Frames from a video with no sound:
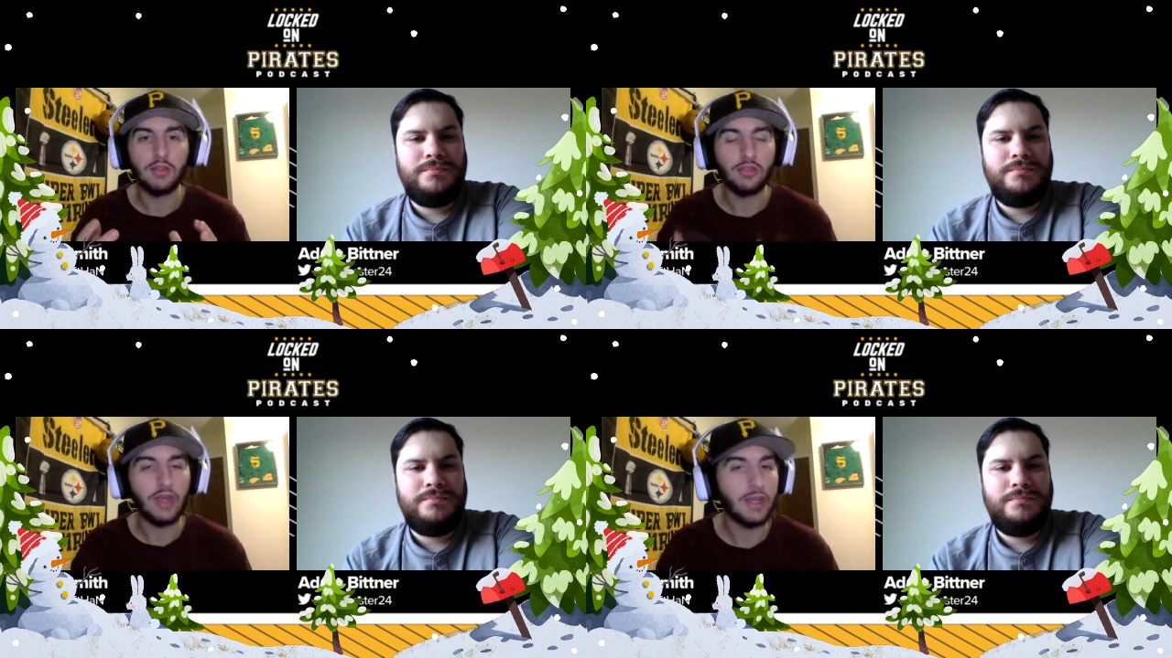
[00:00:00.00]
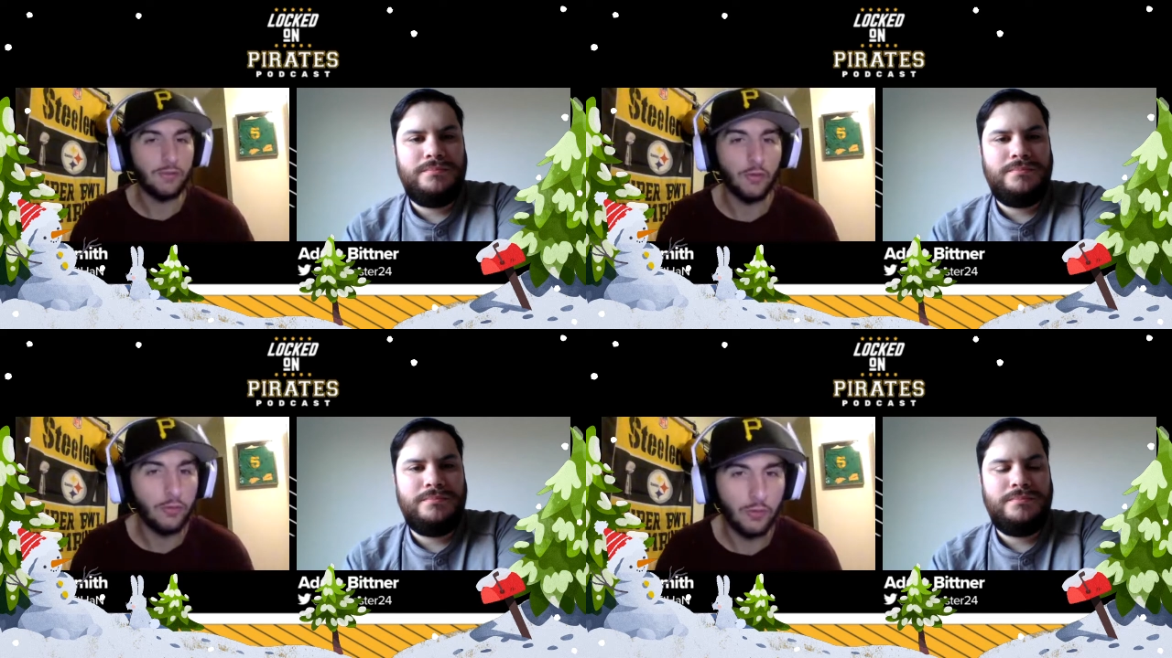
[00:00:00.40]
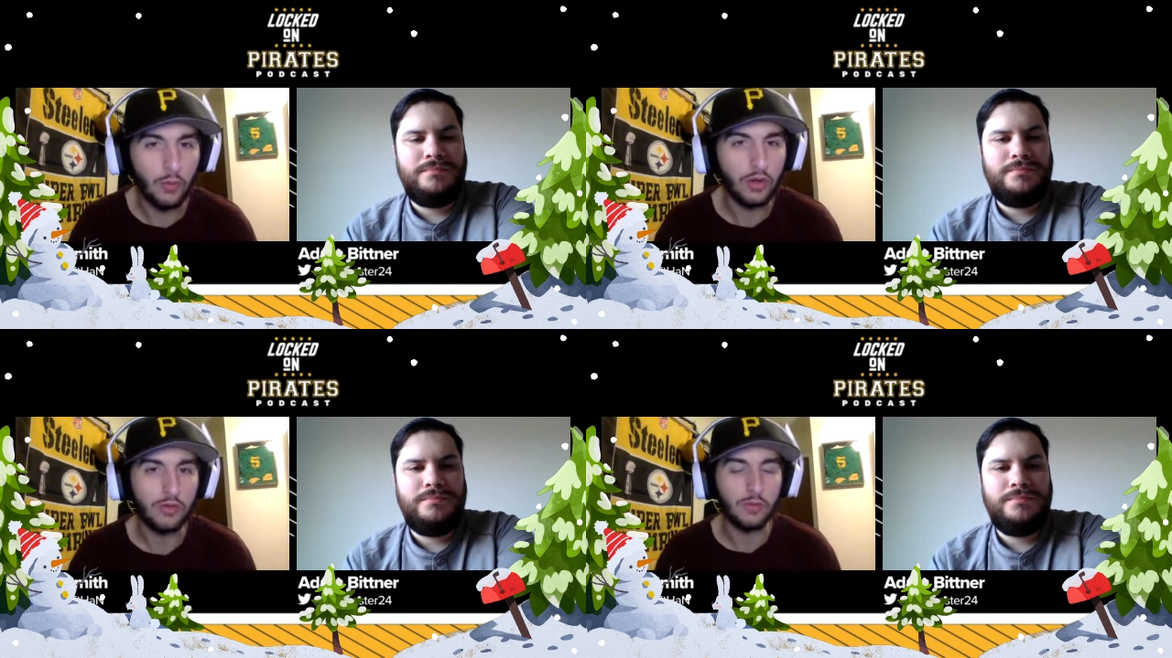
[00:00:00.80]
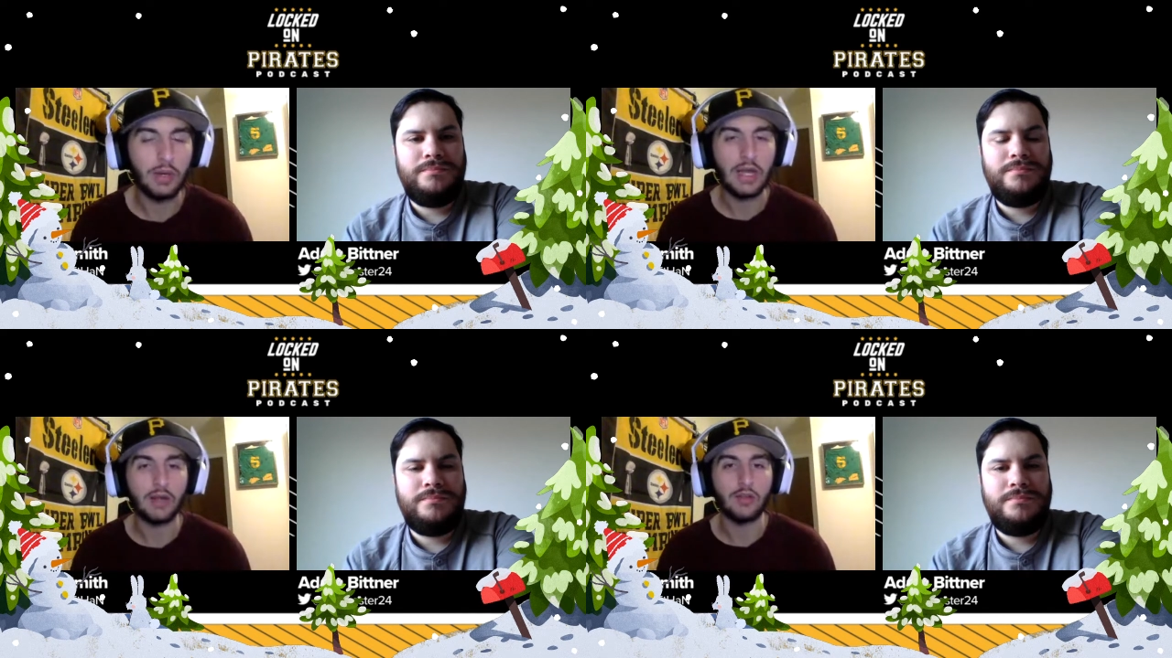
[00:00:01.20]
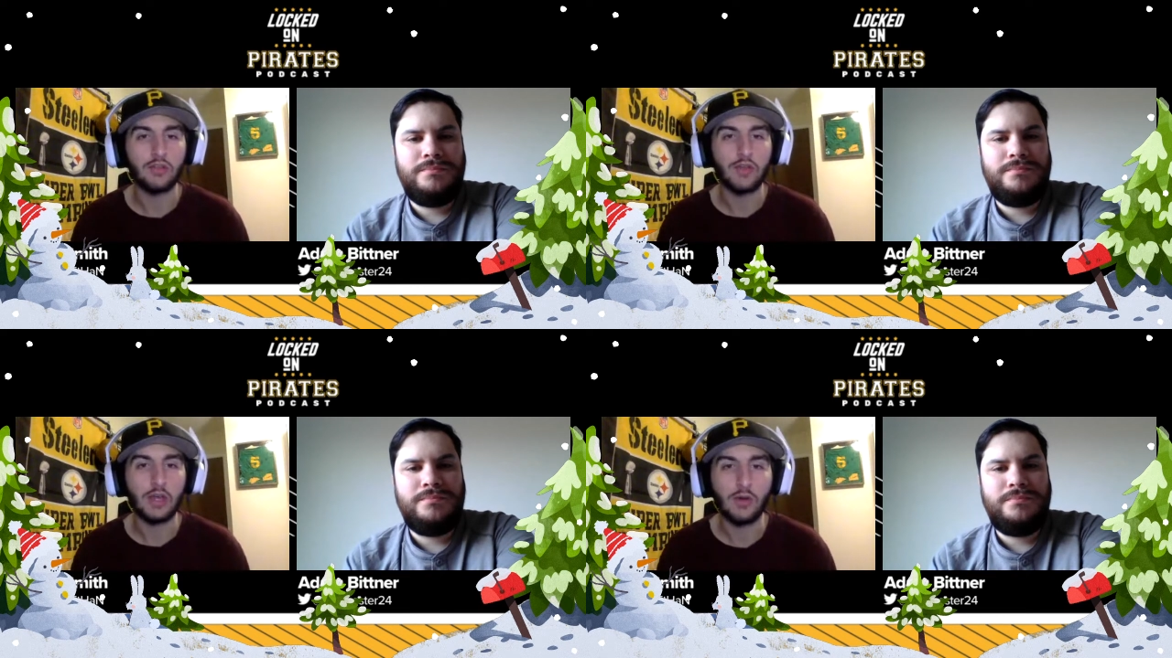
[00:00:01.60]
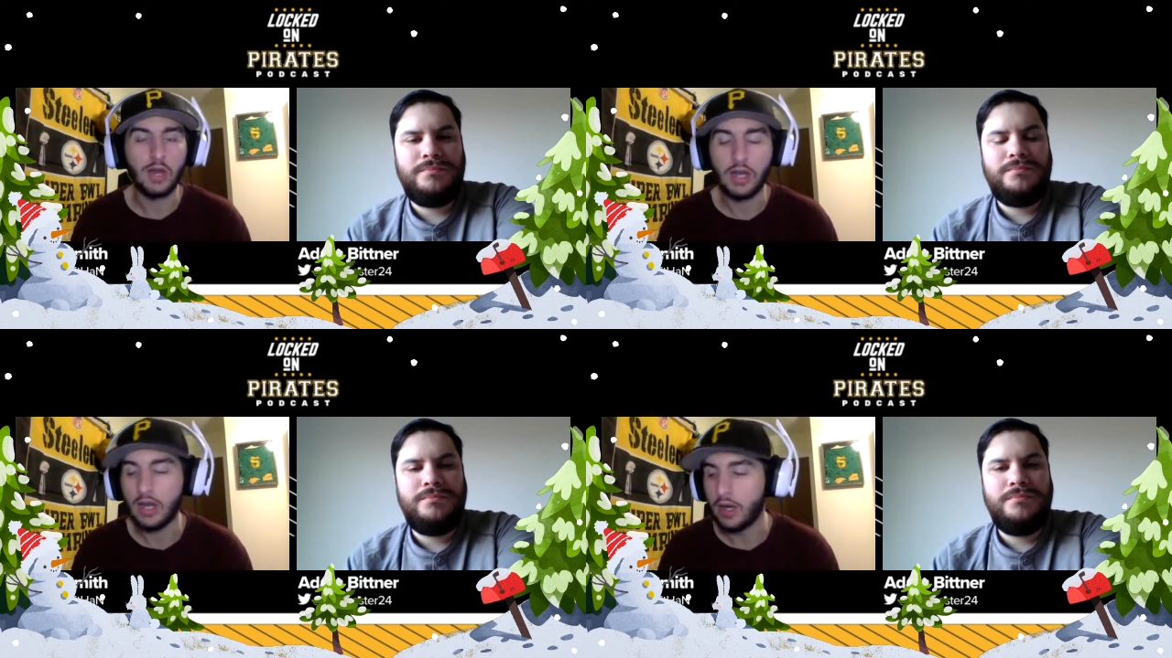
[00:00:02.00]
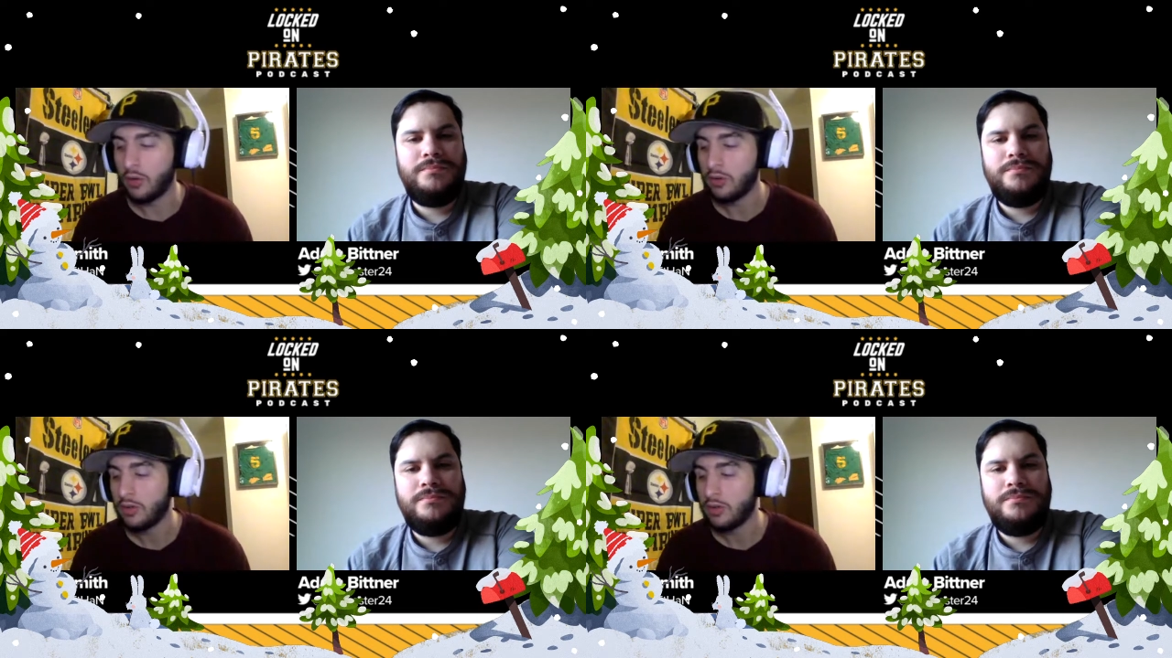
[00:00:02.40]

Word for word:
Speaker 1: thankful for as a Pirates fan right now?